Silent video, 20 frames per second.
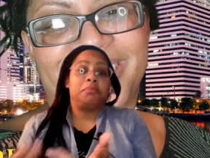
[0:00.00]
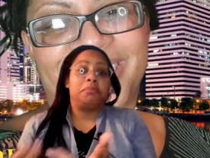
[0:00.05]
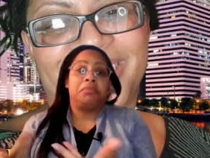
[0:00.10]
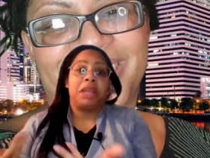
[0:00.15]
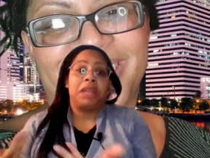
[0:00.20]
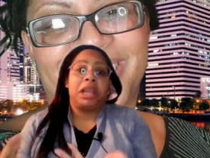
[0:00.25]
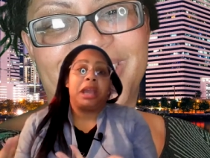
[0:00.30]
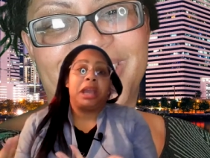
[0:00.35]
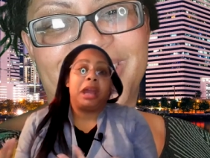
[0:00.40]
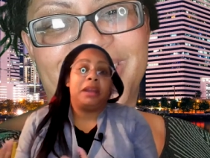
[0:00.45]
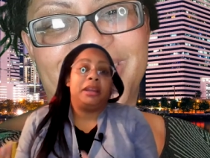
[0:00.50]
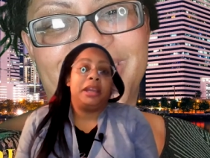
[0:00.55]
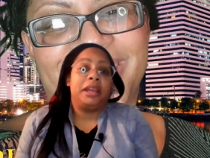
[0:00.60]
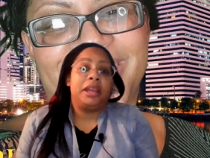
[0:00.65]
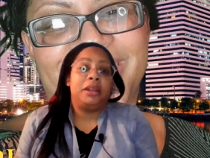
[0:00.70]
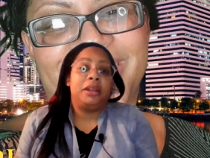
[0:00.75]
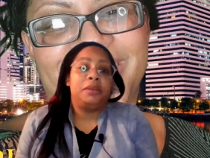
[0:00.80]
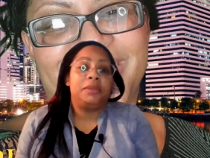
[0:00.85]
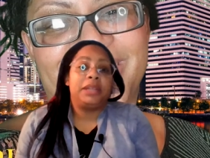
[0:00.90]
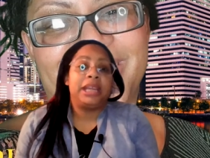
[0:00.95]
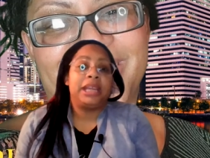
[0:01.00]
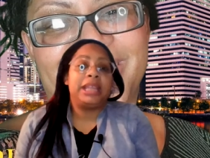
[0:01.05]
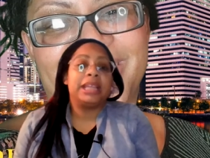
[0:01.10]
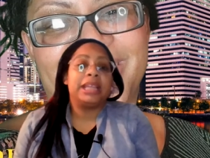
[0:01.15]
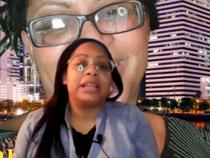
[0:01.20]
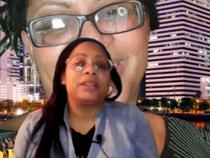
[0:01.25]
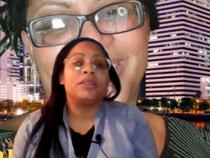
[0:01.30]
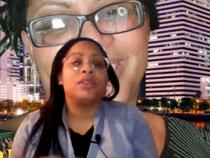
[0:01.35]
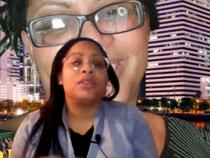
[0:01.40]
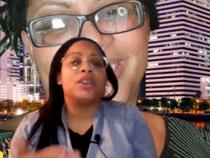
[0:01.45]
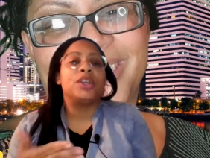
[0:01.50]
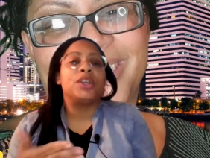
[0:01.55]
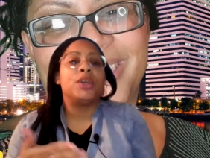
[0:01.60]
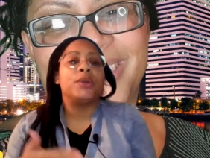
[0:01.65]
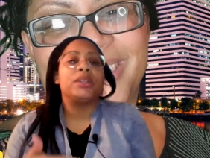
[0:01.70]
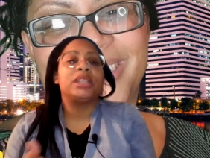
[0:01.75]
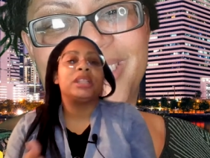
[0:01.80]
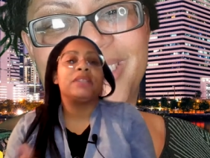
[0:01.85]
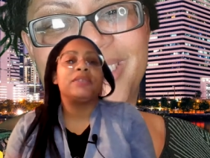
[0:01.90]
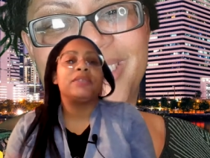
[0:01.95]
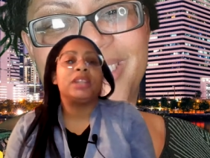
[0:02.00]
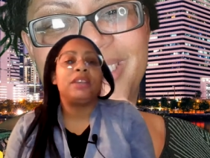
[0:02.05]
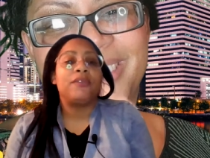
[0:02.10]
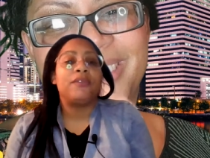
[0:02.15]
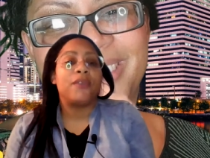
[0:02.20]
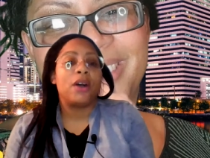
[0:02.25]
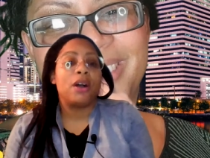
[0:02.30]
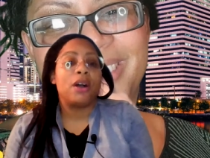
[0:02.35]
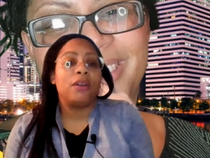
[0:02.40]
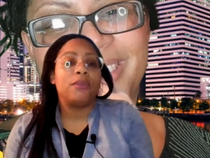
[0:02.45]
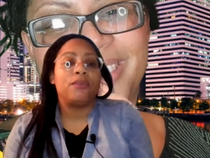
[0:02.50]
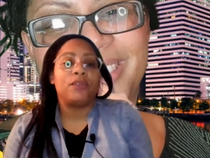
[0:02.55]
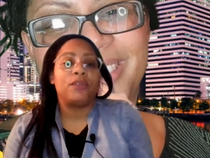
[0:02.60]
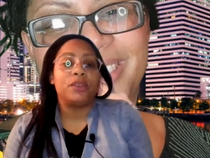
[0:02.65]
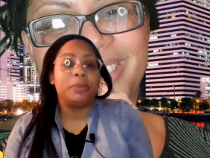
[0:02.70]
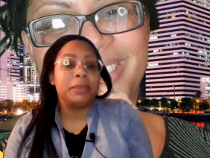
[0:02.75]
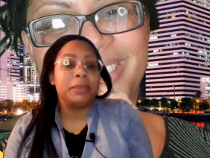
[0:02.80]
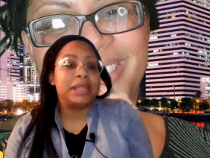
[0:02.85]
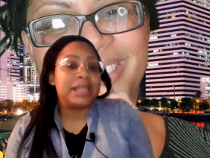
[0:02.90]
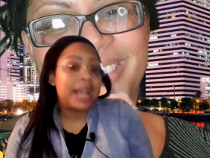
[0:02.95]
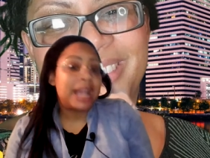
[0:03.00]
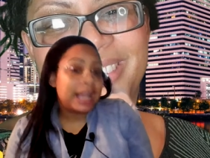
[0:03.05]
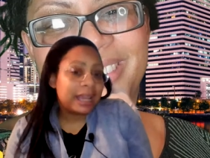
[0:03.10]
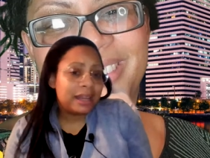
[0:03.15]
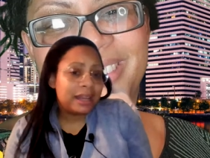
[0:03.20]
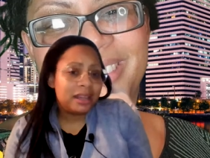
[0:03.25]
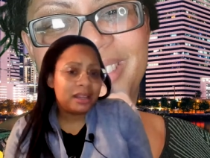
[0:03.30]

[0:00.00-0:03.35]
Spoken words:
they got an NOD, they notice of default for them a second,